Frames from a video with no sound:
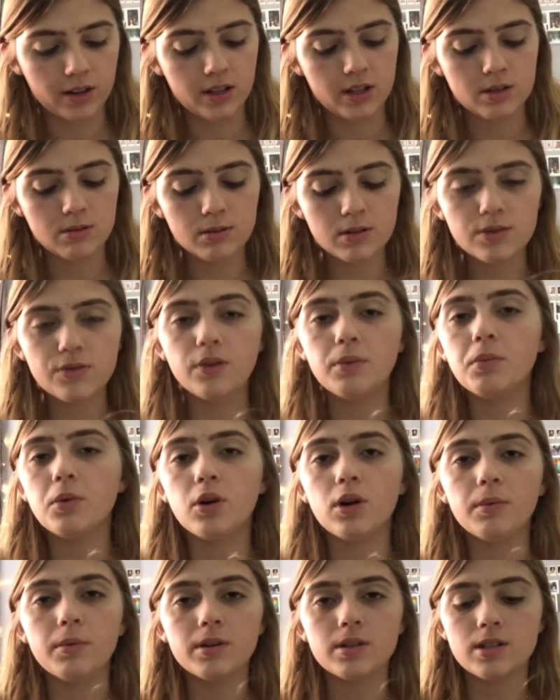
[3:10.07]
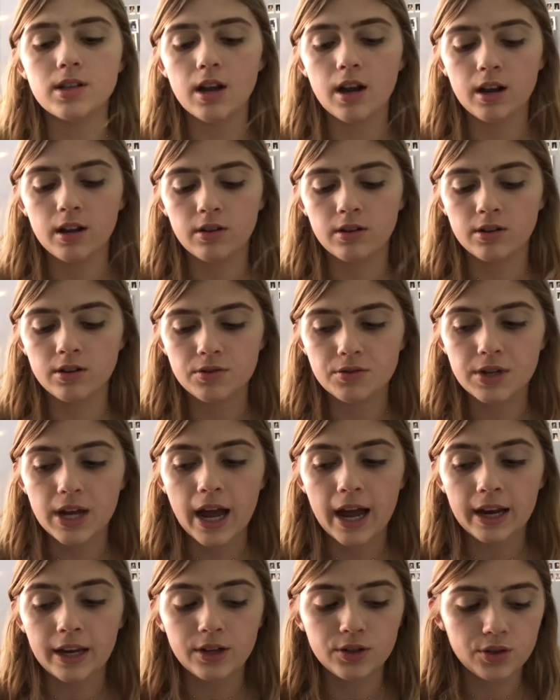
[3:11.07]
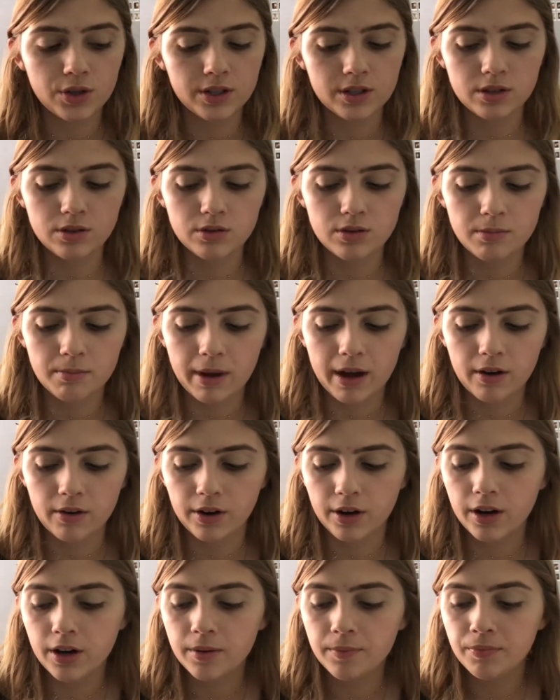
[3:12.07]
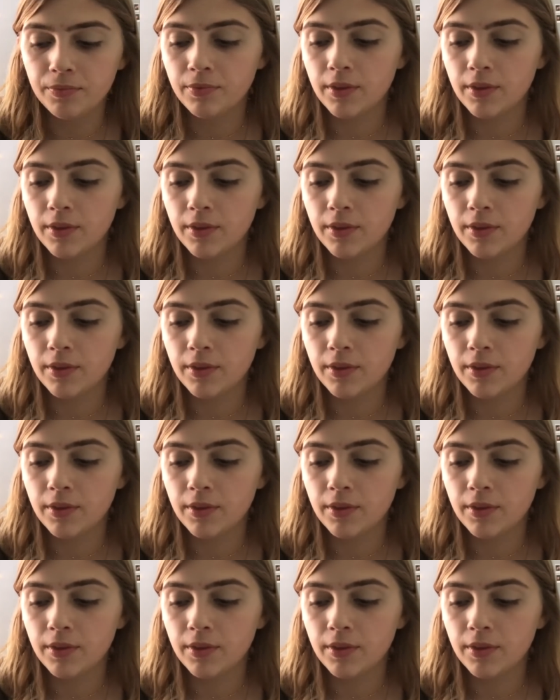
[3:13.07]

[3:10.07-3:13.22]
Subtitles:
This one's from Laura Mercier. You can use any translucent powder,